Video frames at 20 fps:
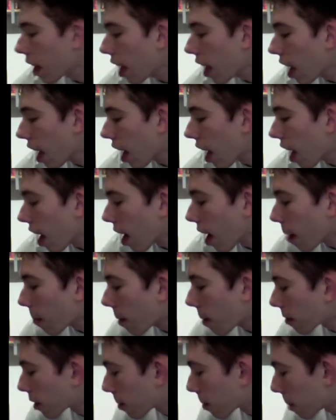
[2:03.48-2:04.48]
Um,
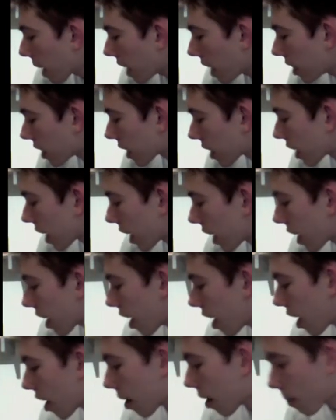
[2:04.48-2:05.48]
so basically,
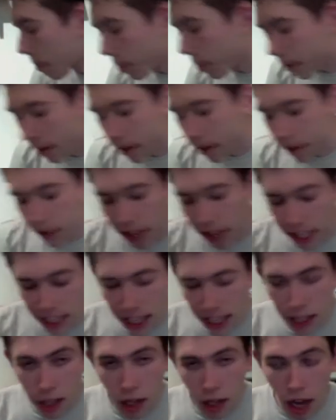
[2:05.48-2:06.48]
um, this
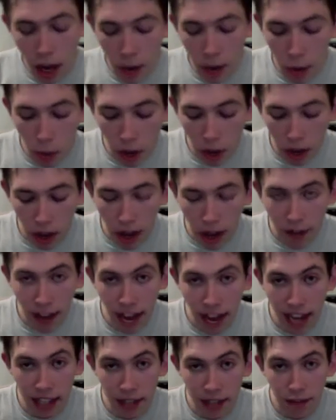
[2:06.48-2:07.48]
is um, the one that I've
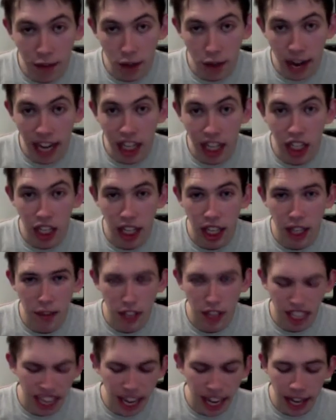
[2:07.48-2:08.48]
had for ages,
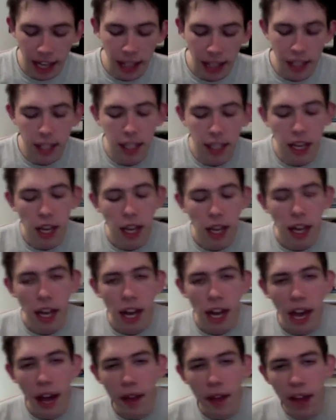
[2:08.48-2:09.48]
for years,
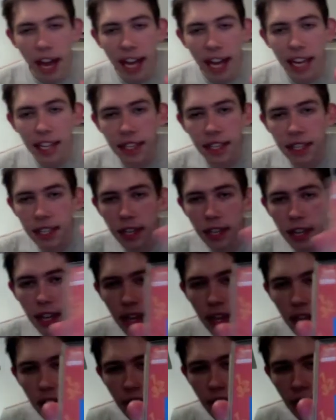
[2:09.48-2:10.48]
and that is
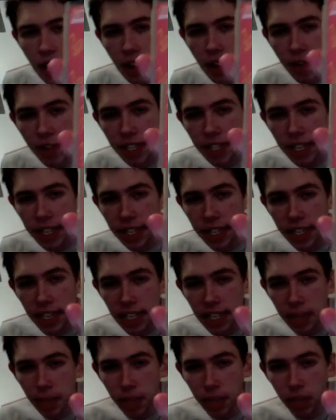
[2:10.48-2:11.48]
A Visit to
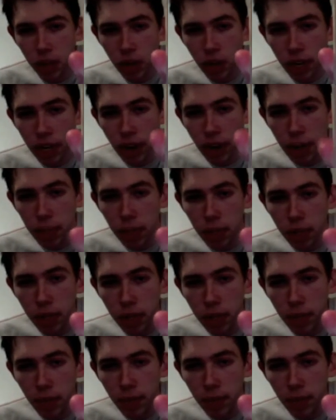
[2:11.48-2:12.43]
Sesame Street Numbers.